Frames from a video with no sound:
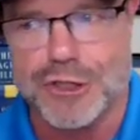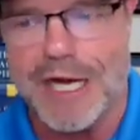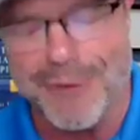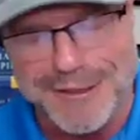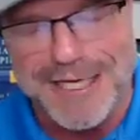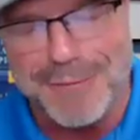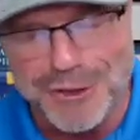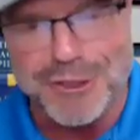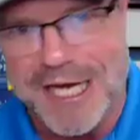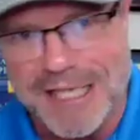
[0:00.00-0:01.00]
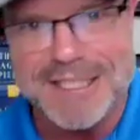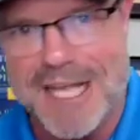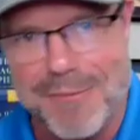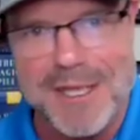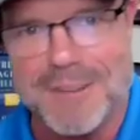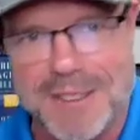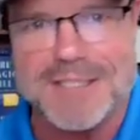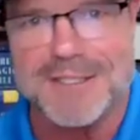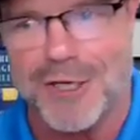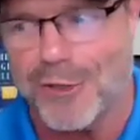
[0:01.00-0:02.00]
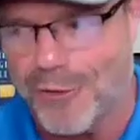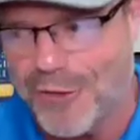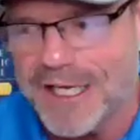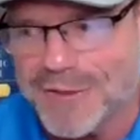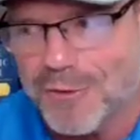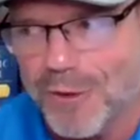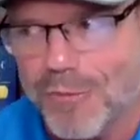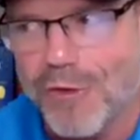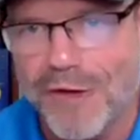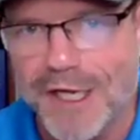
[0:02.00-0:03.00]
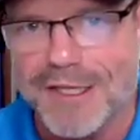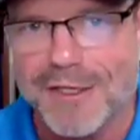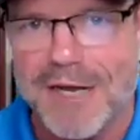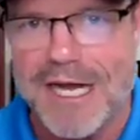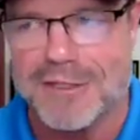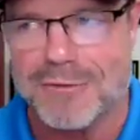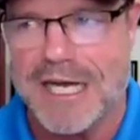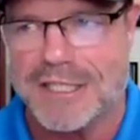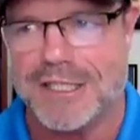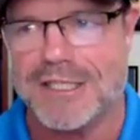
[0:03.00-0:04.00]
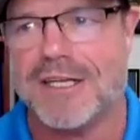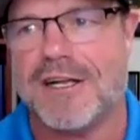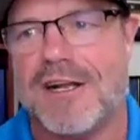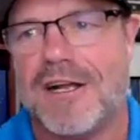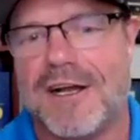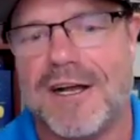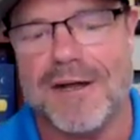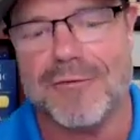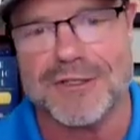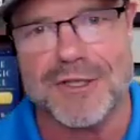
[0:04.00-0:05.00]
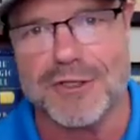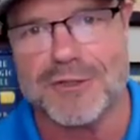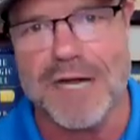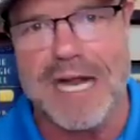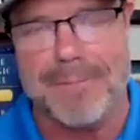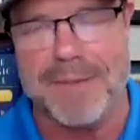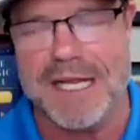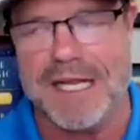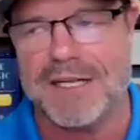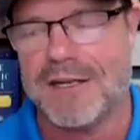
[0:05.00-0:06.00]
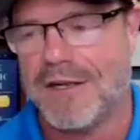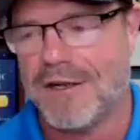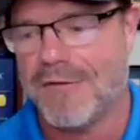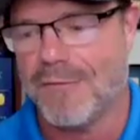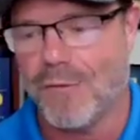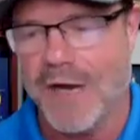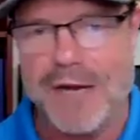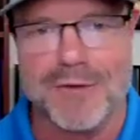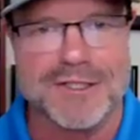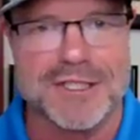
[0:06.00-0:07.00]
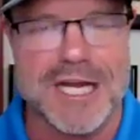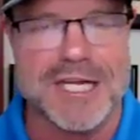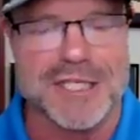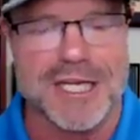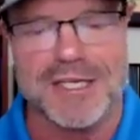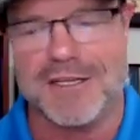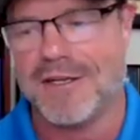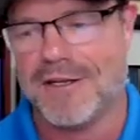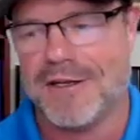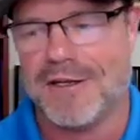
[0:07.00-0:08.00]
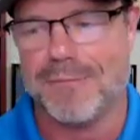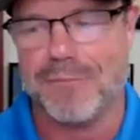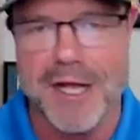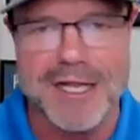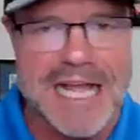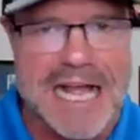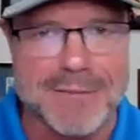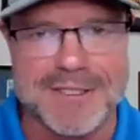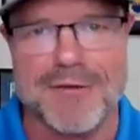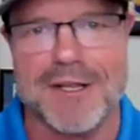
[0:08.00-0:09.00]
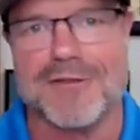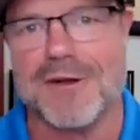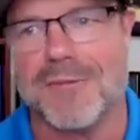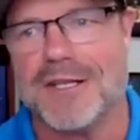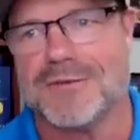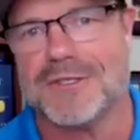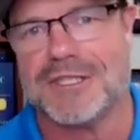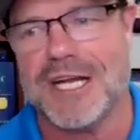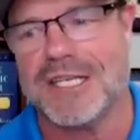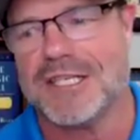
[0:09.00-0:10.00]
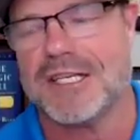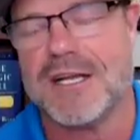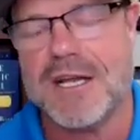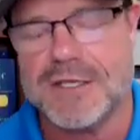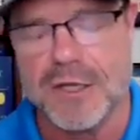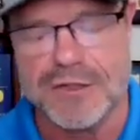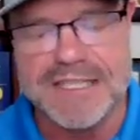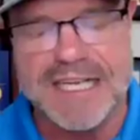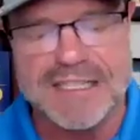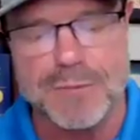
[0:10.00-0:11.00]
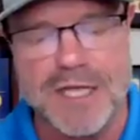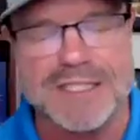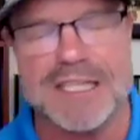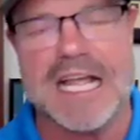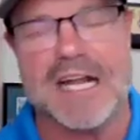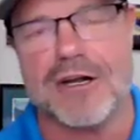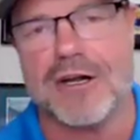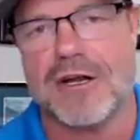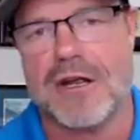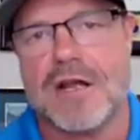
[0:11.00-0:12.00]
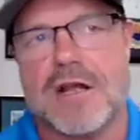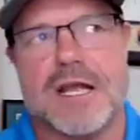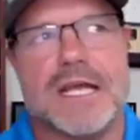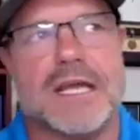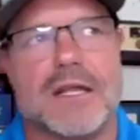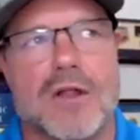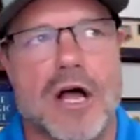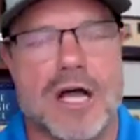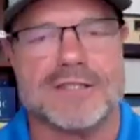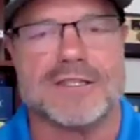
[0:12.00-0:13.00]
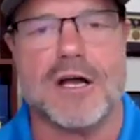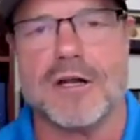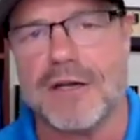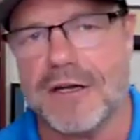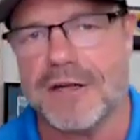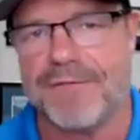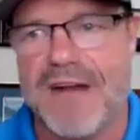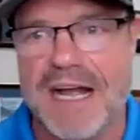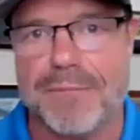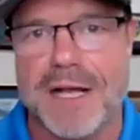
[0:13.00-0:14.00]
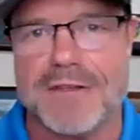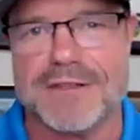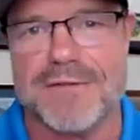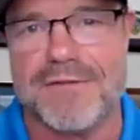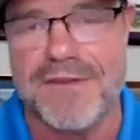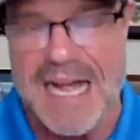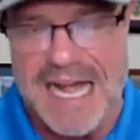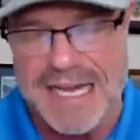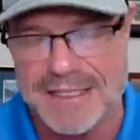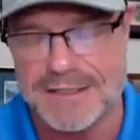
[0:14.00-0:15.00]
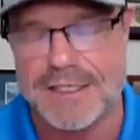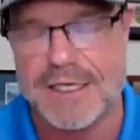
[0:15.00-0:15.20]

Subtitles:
I was demonstrating to him as a business owner, things were moving in the right direction. Results were happening. Weight was changing. Blood labs every 3 months was changing. So 6 months later, he lost 105 pounds of fat,